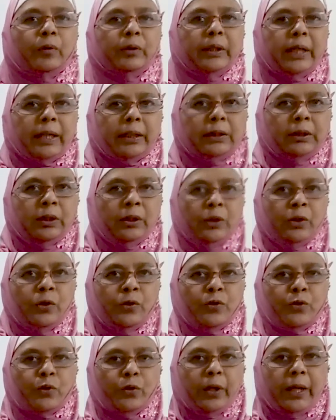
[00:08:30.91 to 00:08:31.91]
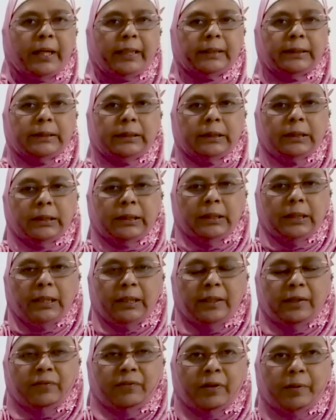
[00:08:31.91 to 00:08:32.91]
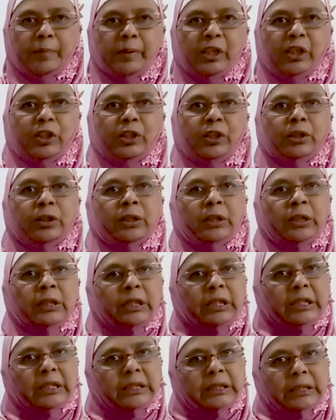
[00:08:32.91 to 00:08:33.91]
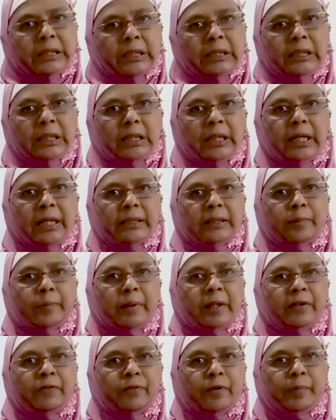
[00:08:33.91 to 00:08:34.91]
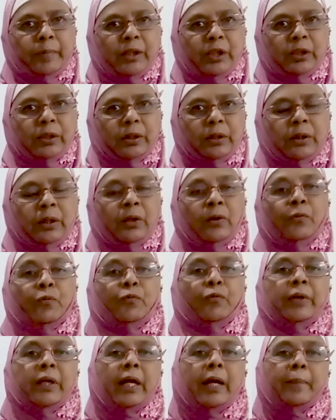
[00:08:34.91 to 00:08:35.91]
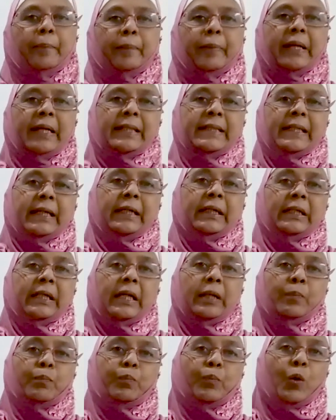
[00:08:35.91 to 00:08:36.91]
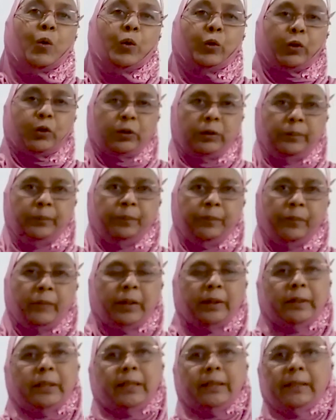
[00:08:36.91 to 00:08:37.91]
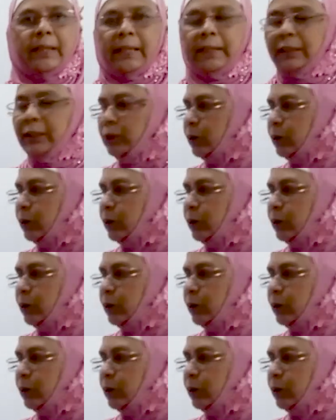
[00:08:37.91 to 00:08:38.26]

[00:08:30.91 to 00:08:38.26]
So external information, internal information, we are present in both. Then that is called